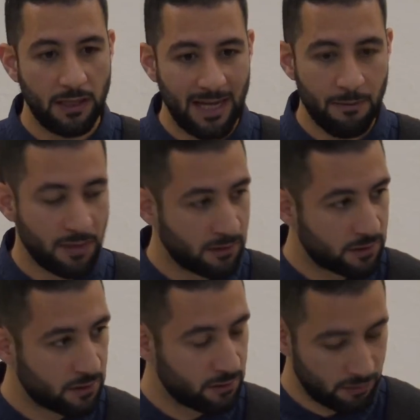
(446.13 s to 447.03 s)

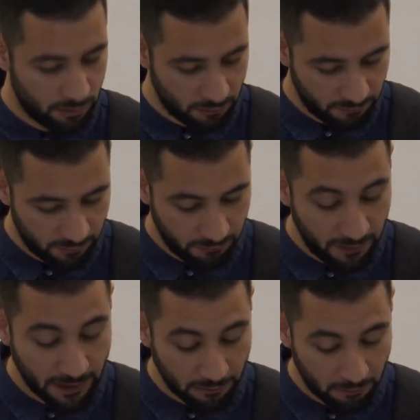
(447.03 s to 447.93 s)
element of
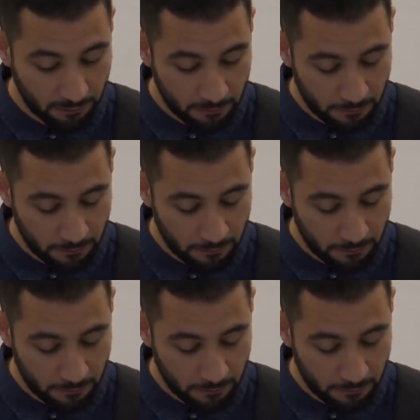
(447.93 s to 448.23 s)
faith.